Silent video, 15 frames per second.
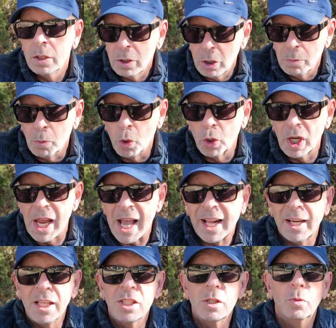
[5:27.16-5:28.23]
You're more
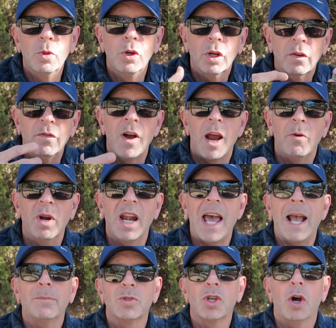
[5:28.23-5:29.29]
likely to work via a
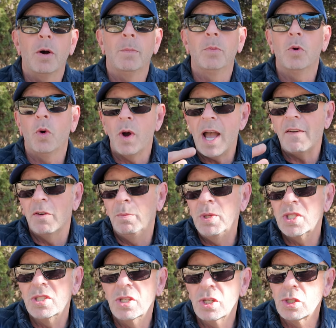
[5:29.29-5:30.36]
laptop or have a
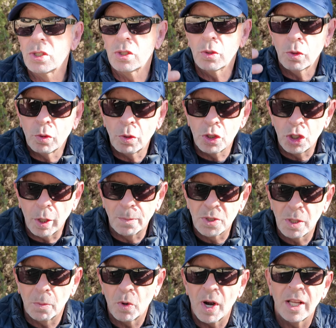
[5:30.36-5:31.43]
business or a job
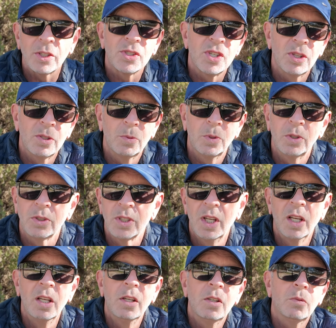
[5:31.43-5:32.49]
somewhere else in the world
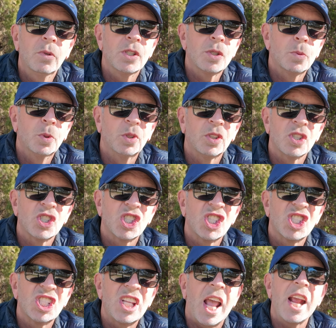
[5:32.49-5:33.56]
which will
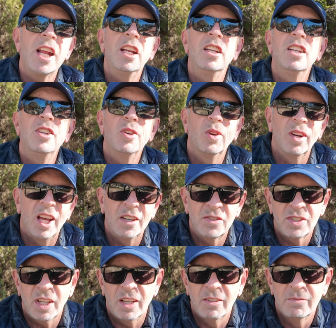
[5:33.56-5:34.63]
sustain your
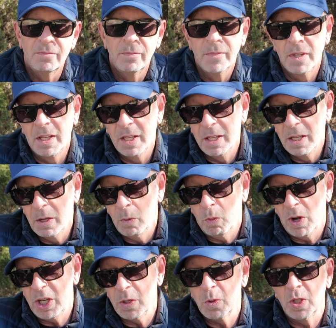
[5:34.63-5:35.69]
lifestyle
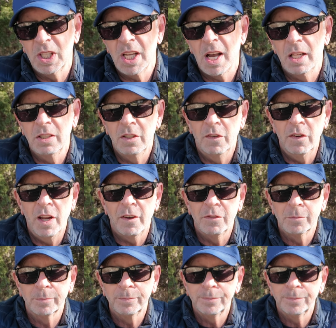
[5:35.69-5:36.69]
when you're on the island of love.